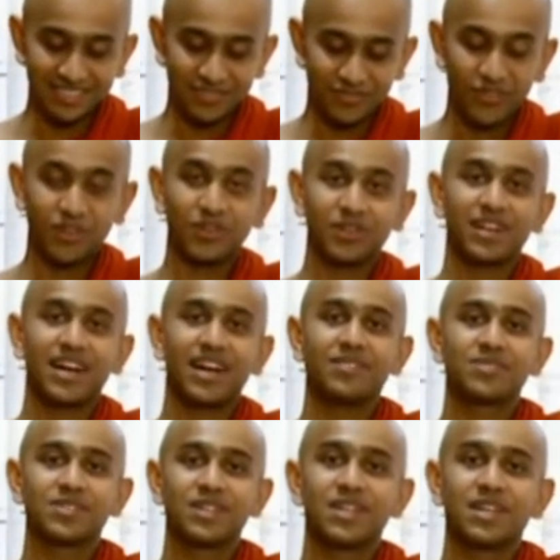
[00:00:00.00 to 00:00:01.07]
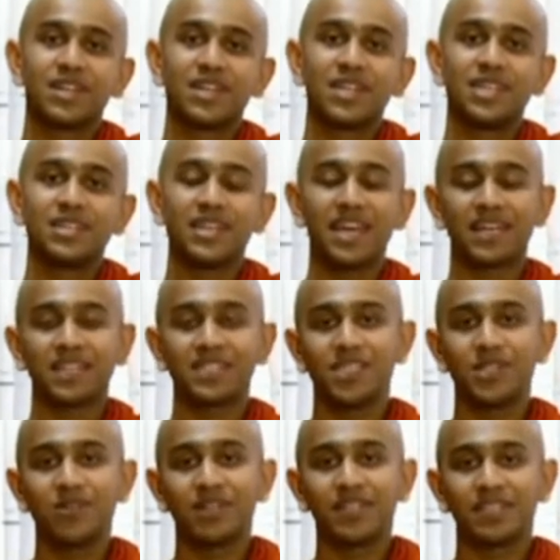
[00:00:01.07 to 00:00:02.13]
photographs taken
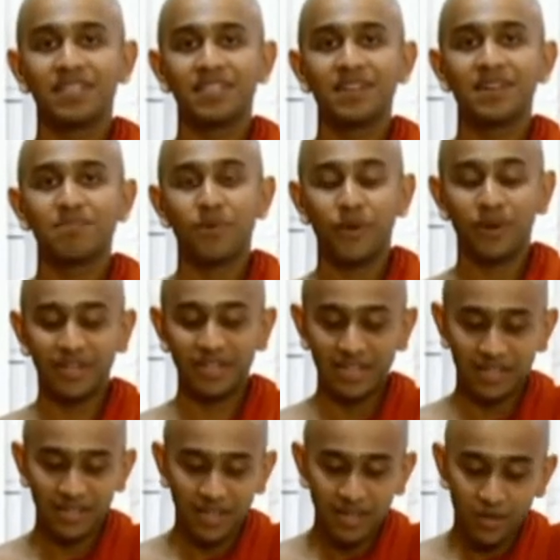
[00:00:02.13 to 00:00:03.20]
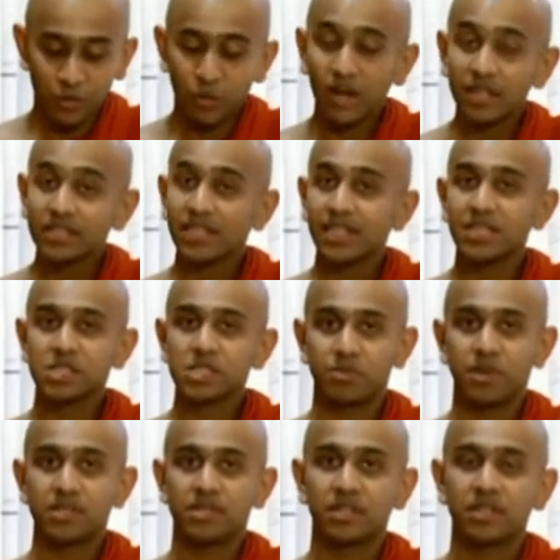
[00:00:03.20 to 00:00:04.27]
during the Poya Day. One thing is
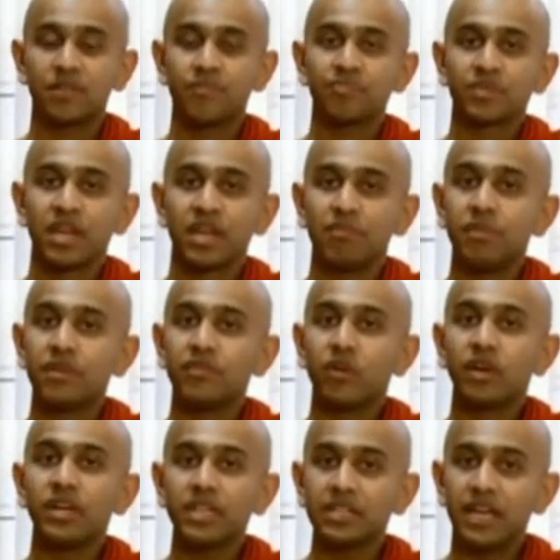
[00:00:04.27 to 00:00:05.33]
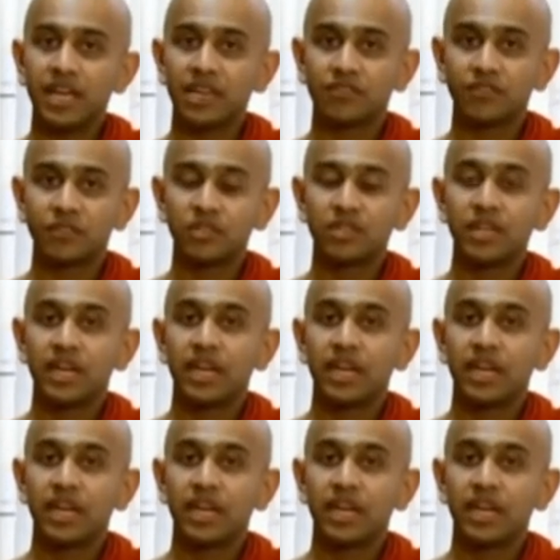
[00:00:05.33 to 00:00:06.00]
special. Before he take food,